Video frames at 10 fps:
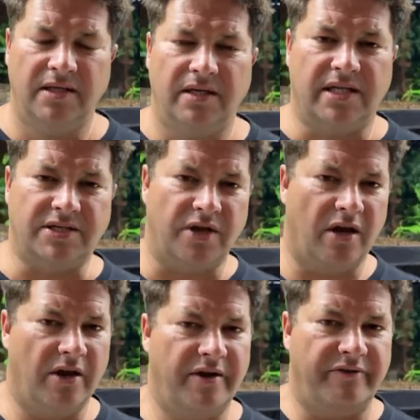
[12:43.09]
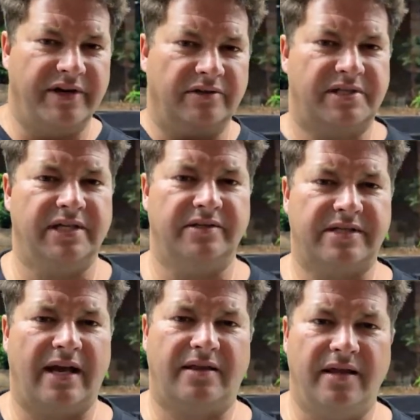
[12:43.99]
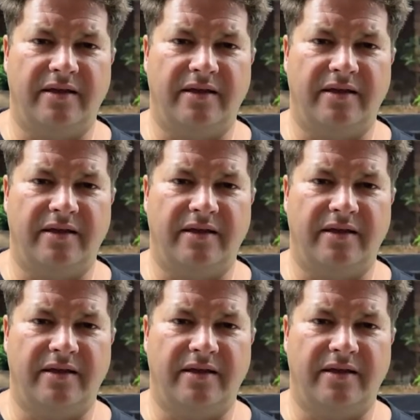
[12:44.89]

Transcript: There's not a lot of real deals out there.